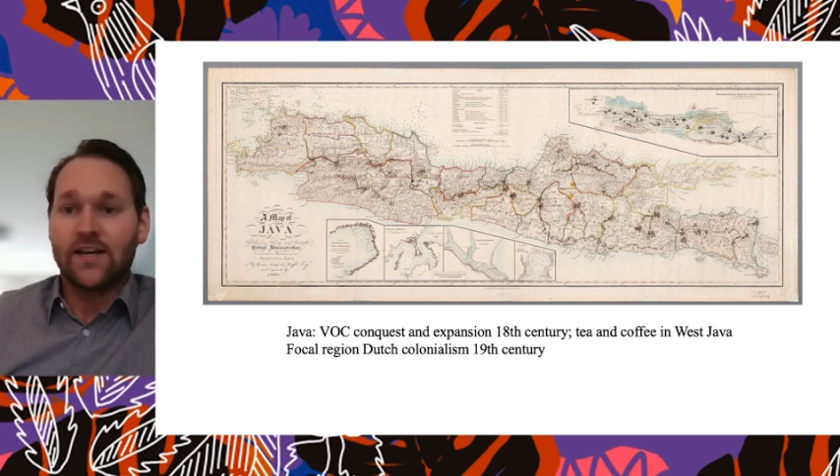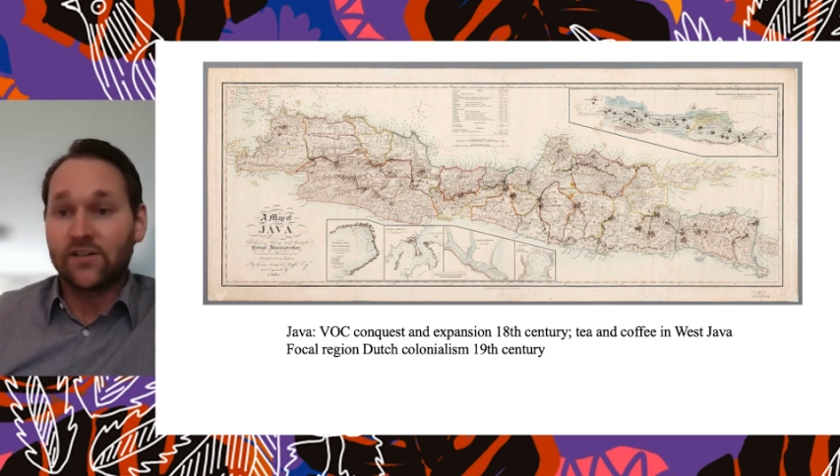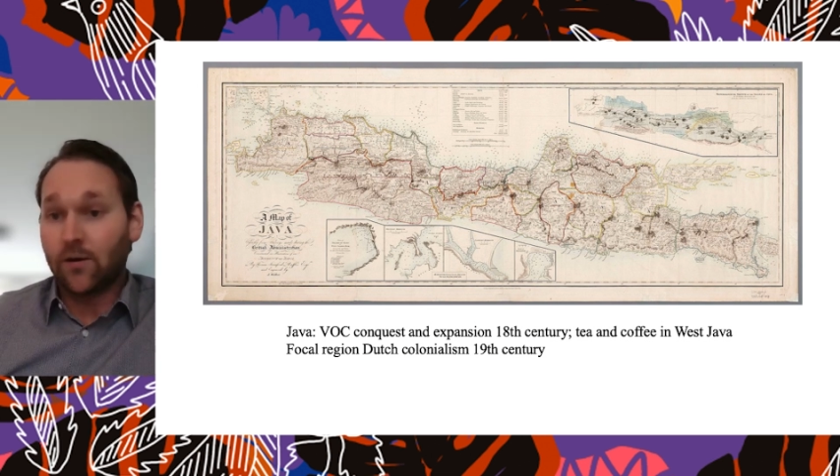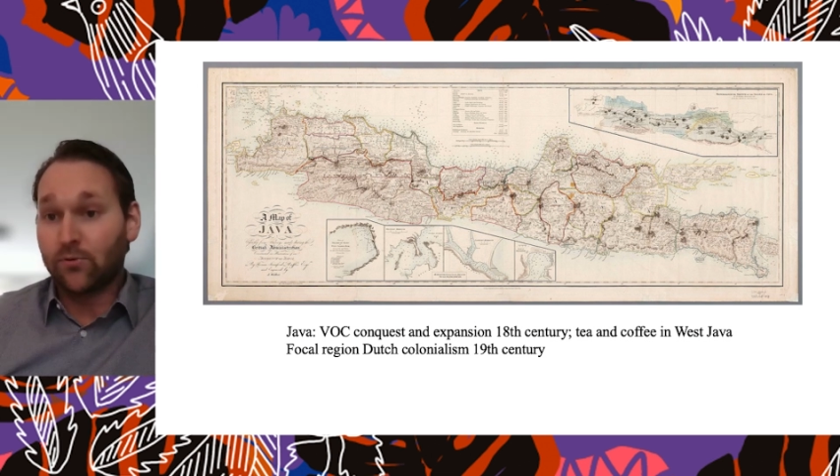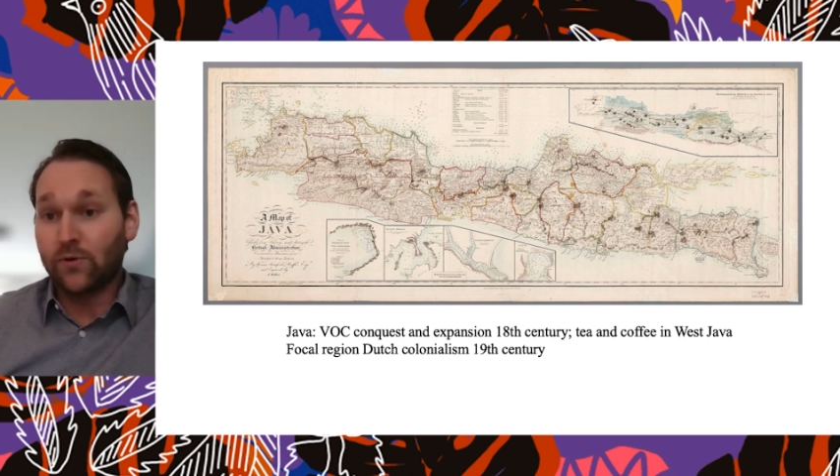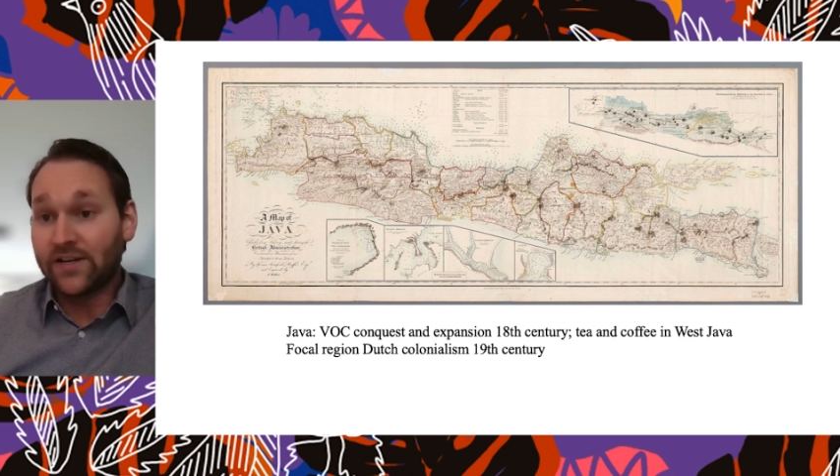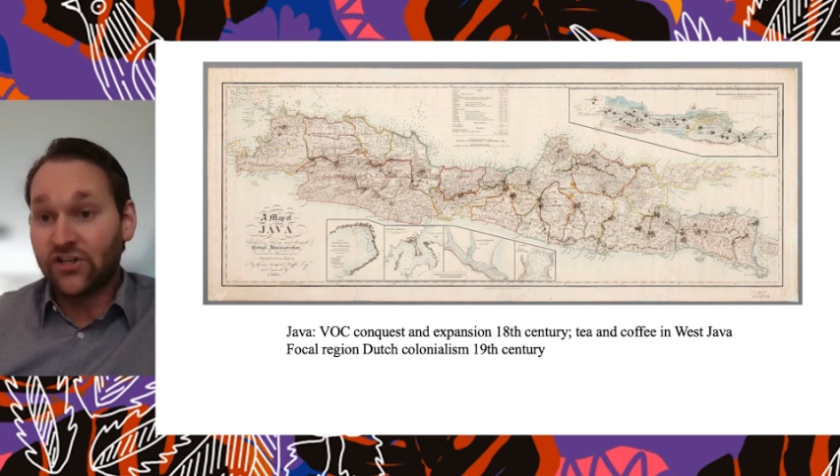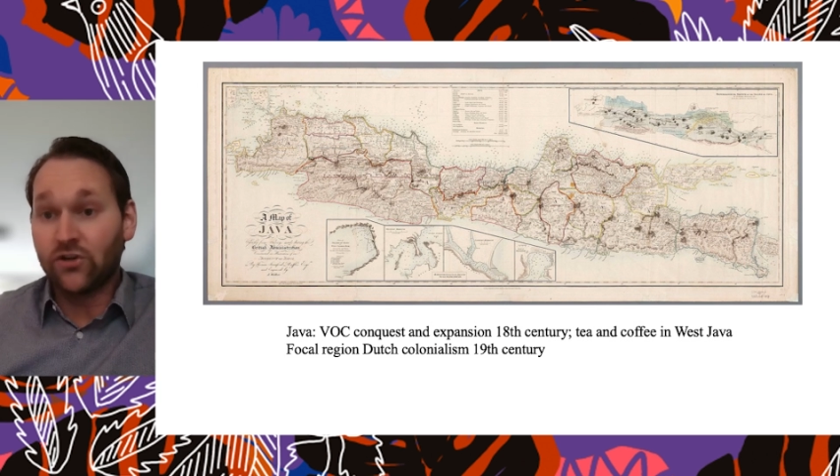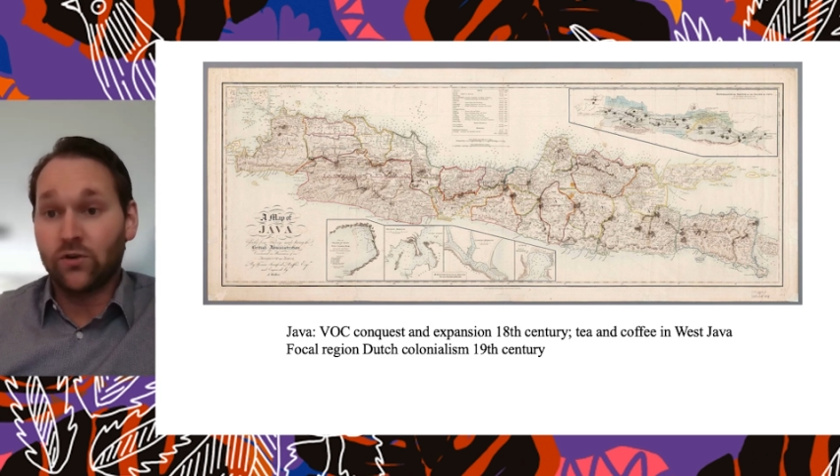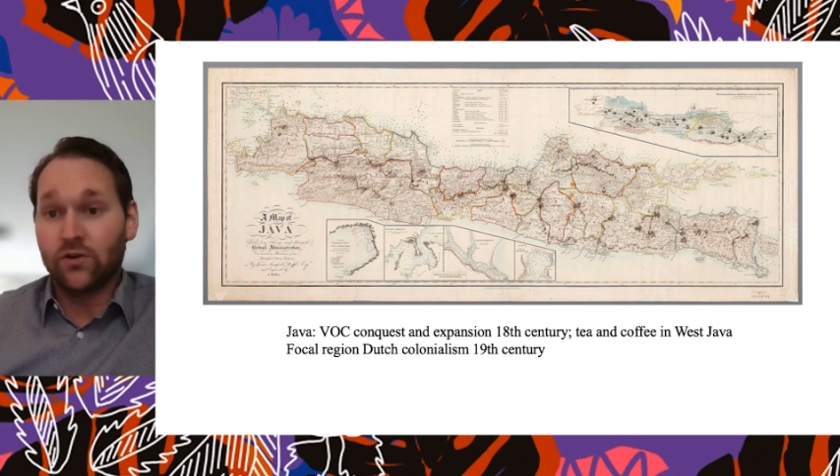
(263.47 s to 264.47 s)
and
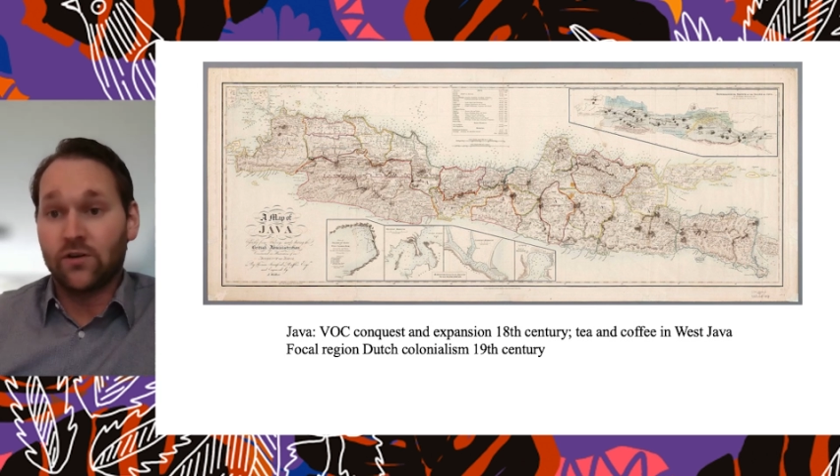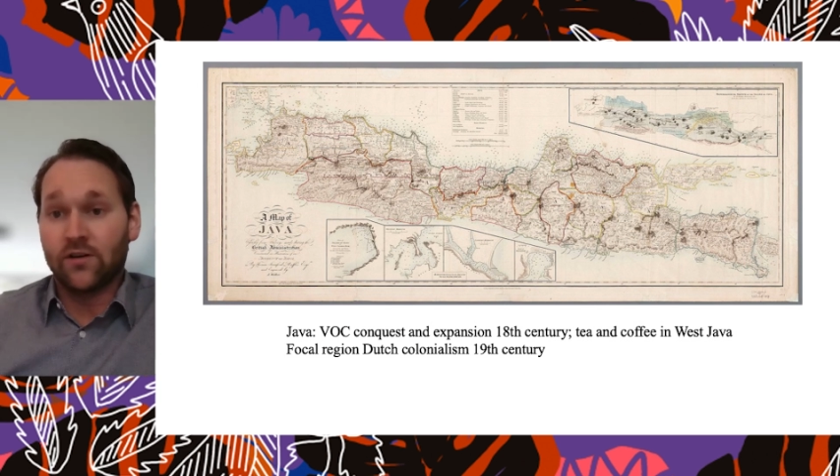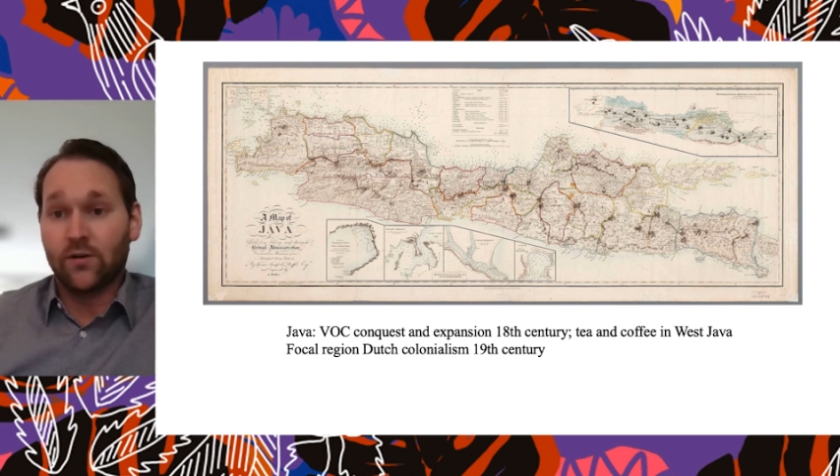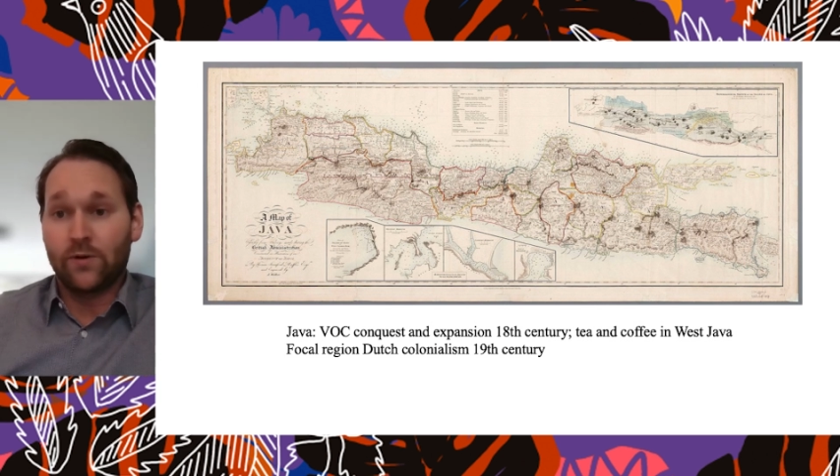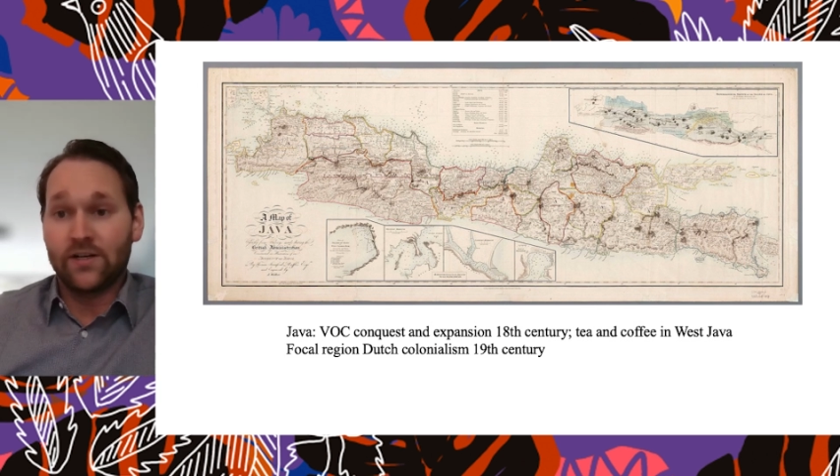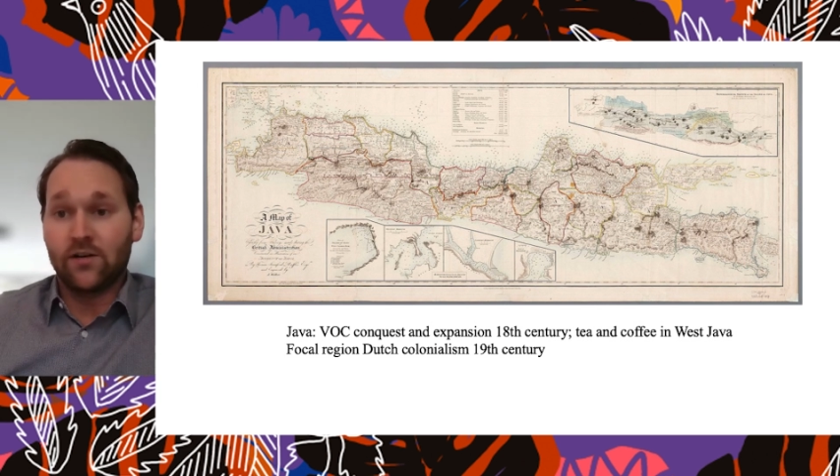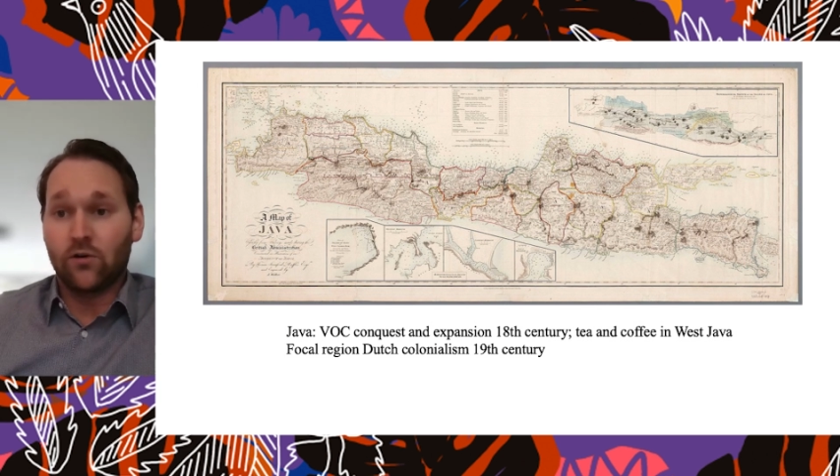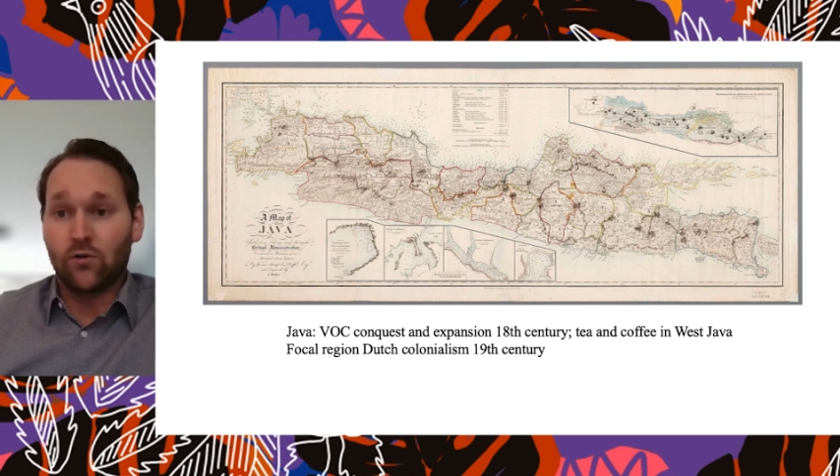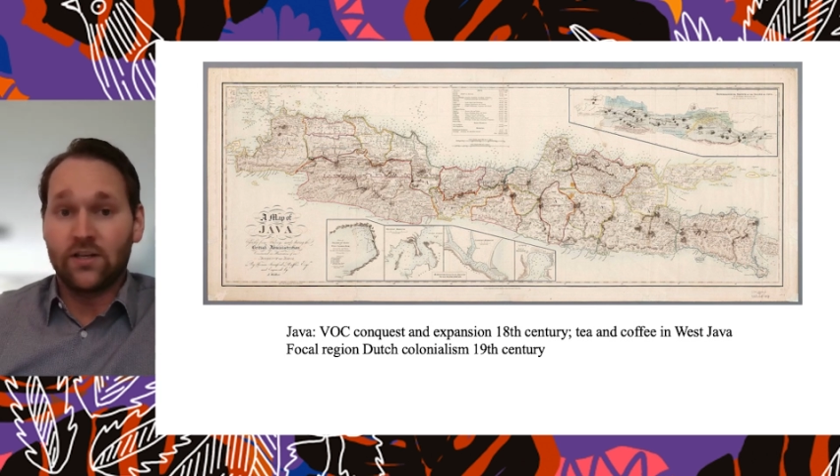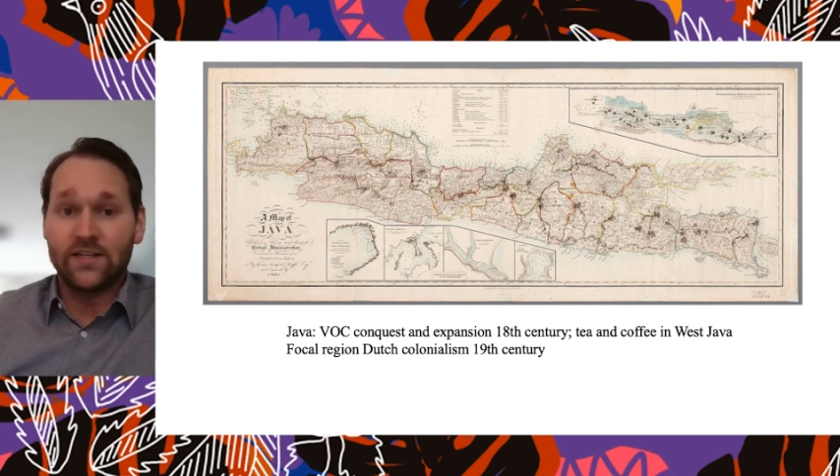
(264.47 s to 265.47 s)
cooperation with
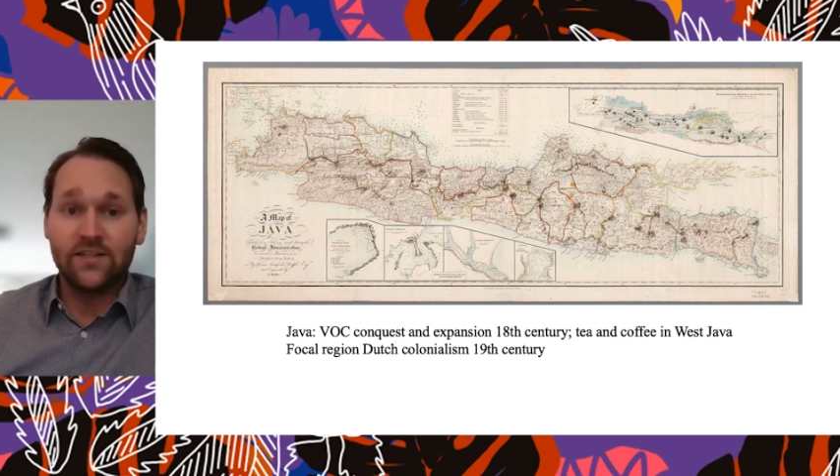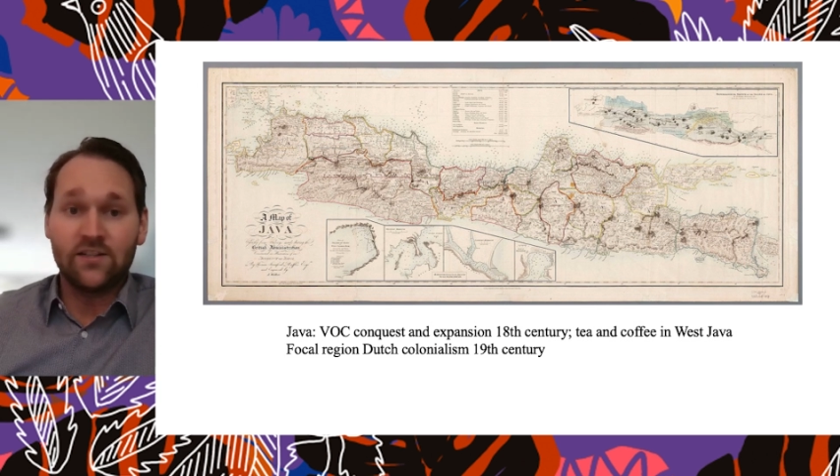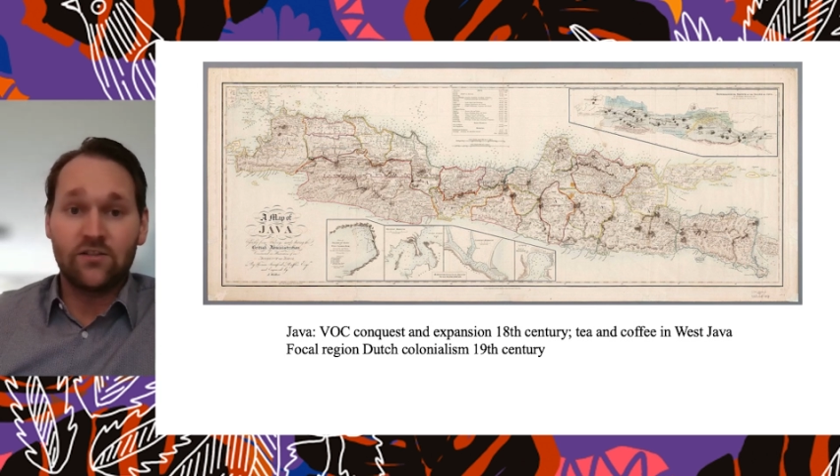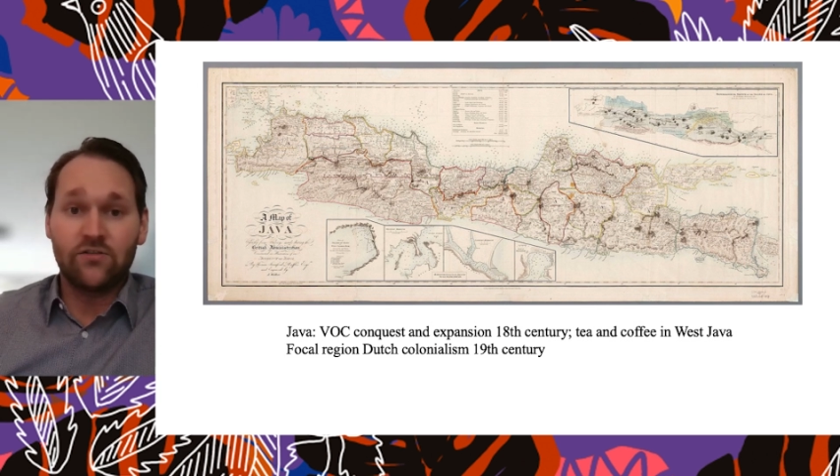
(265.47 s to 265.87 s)
local elites